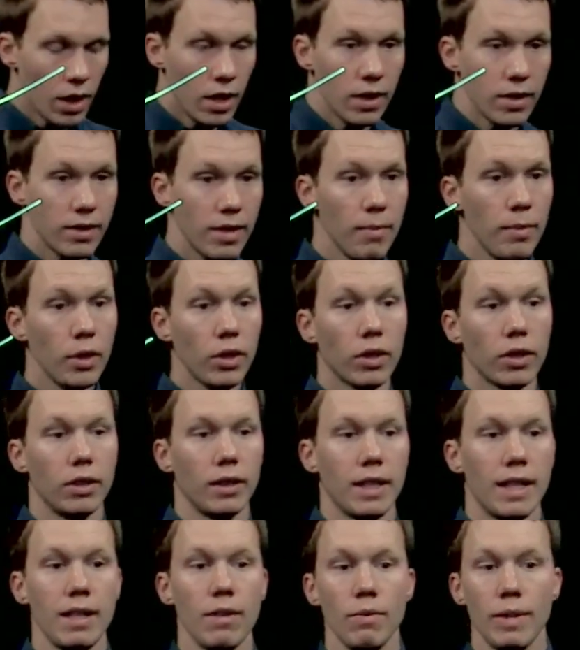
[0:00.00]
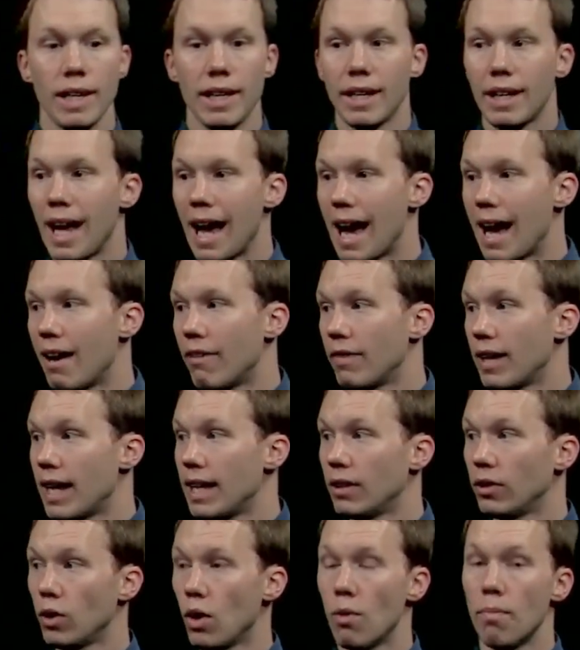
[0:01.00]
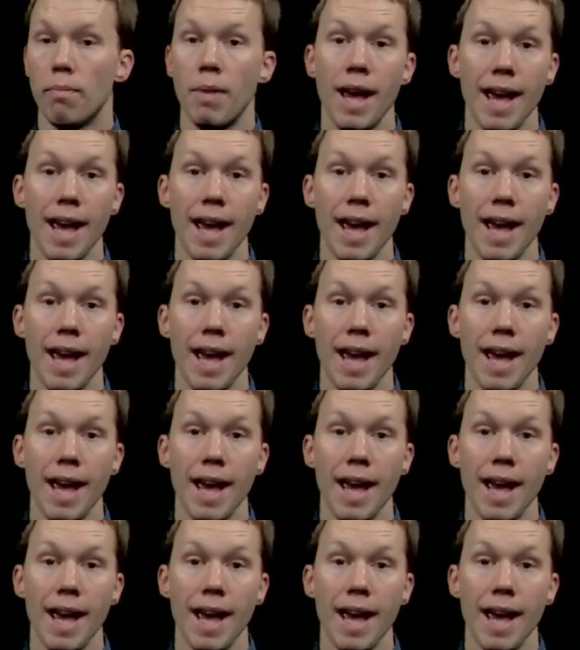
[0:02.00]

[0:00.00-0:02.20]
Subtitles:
Similarly, we could have a lone